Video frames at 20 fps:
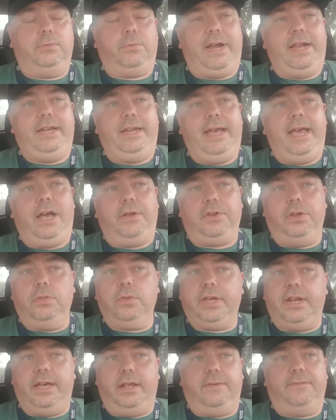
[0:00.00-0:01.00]
Right now, you're
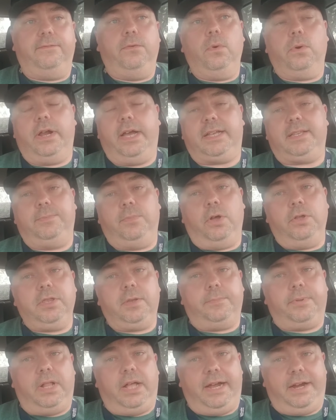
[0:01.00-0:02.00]
looking at a 4X
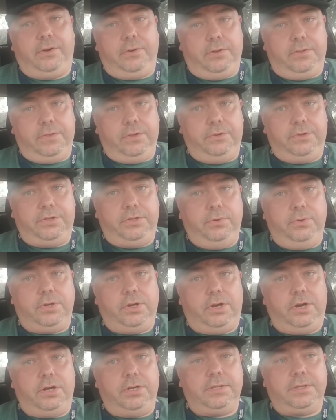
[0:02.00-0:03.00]
multiplier on those two
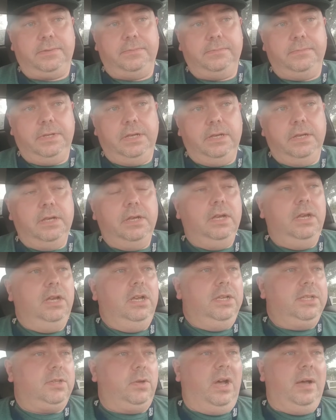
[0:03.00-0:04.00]
cards.
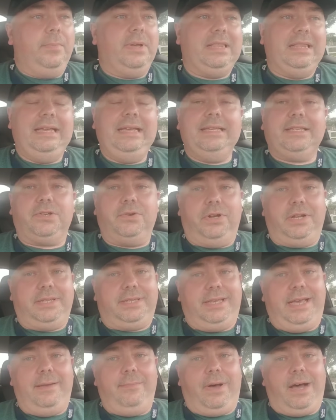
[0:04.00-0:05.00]
So I'm at least going to
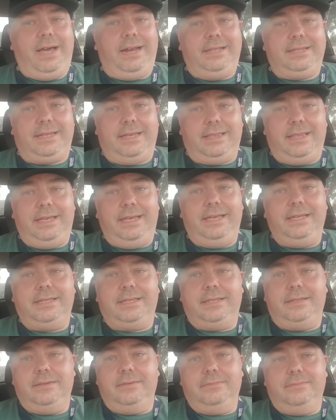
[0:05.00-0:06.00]
say mine is at
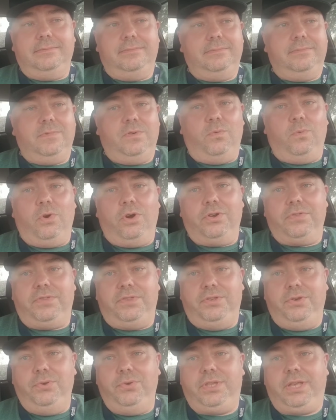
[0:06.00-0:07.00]
least worth
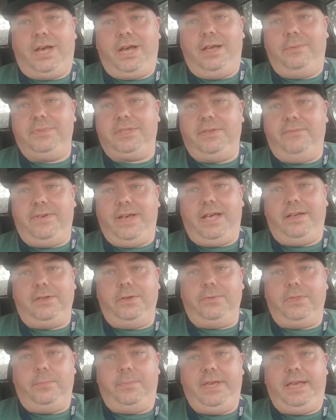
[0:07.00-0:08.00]
two times the
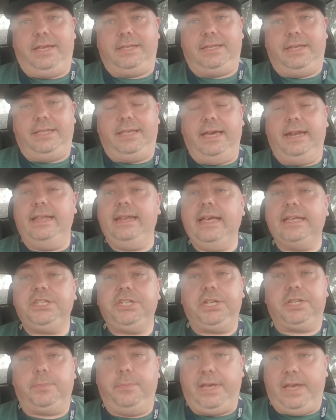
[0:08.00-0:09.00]
value of the PSA 10. And that's
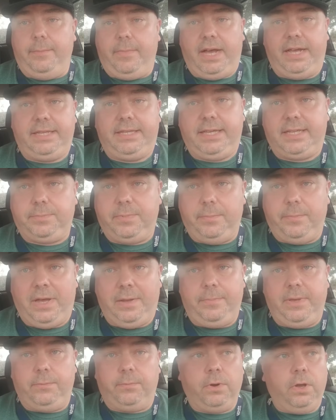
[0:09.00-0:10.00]
just me. My assessment
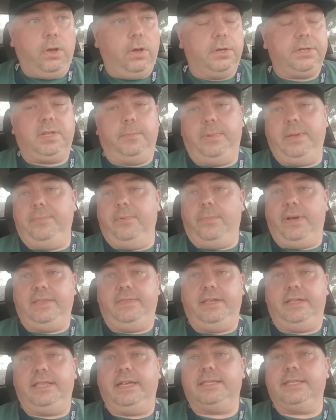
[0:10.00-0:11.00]
might be wrong. Some people might
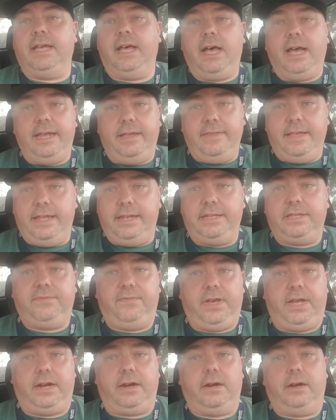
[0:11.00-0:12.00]
think that's high, and that is
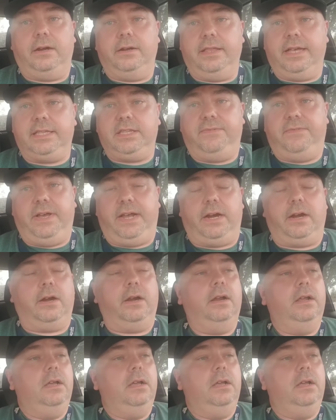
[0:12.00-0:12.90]
fair. That's fair.